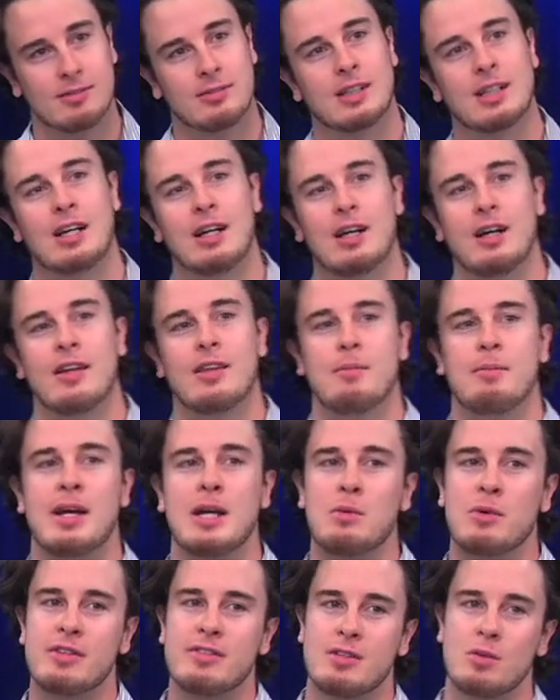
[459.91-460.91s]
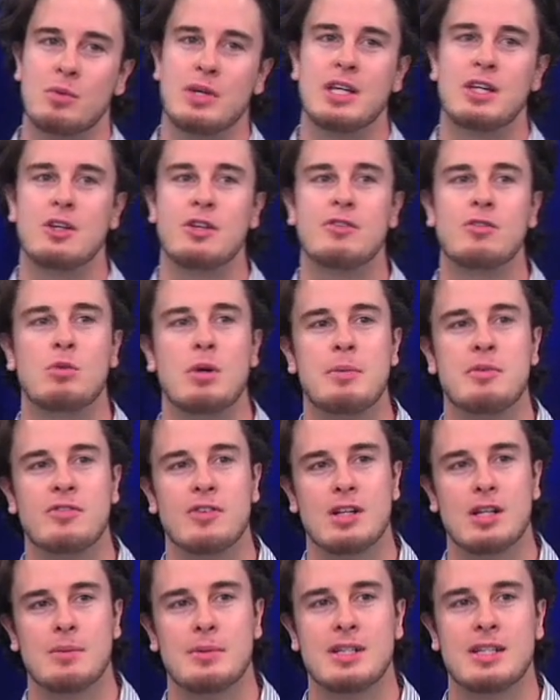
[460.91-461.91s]
Uh, the main ones that we use for web
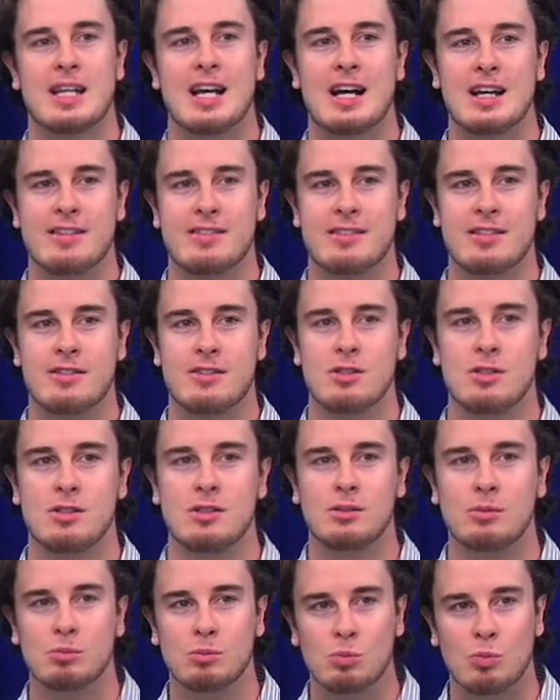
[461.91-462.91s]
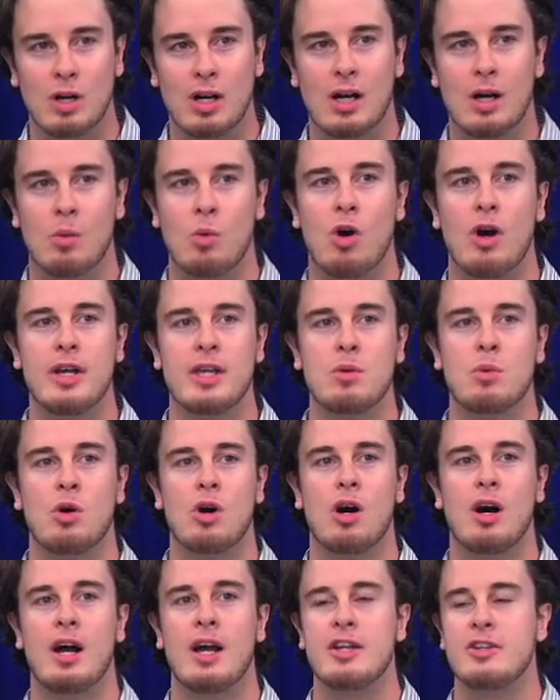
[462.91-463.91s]
development are Sizzle, uh,
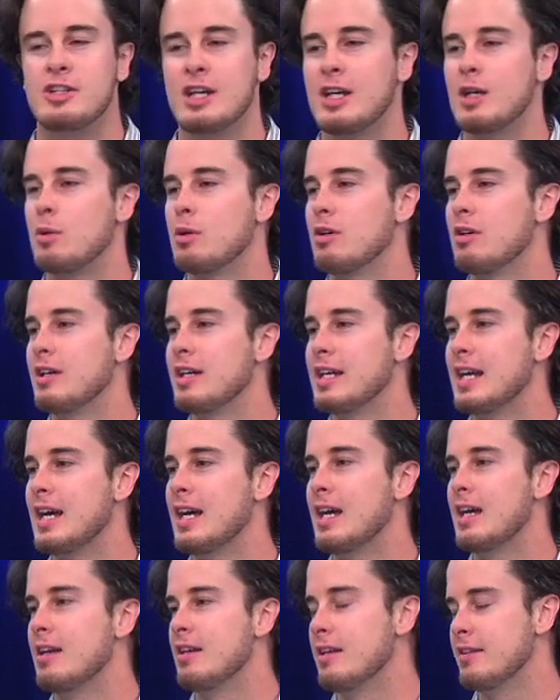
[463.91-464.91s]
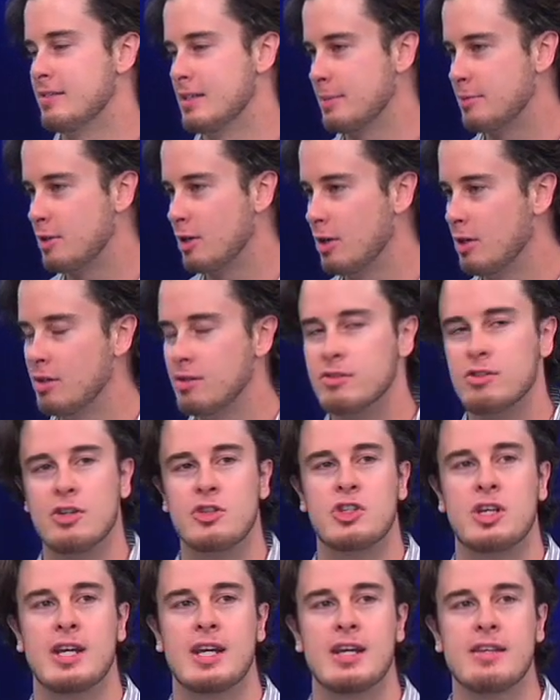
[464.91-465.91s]
YUI, jQuery, and
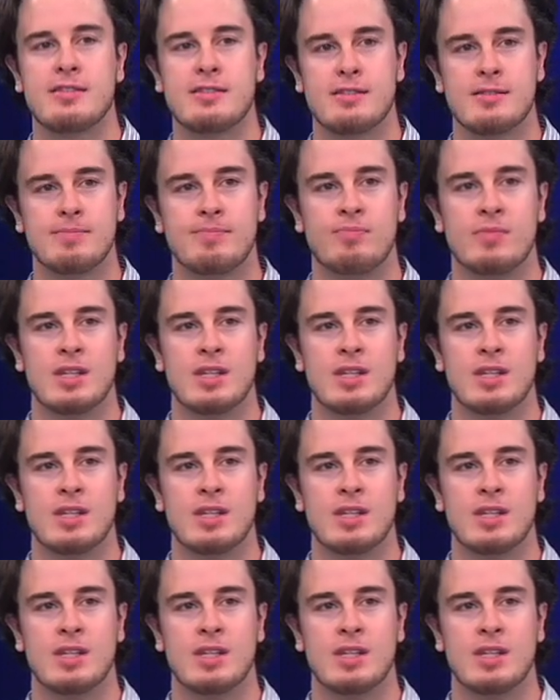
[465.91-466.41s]
Zepto.js.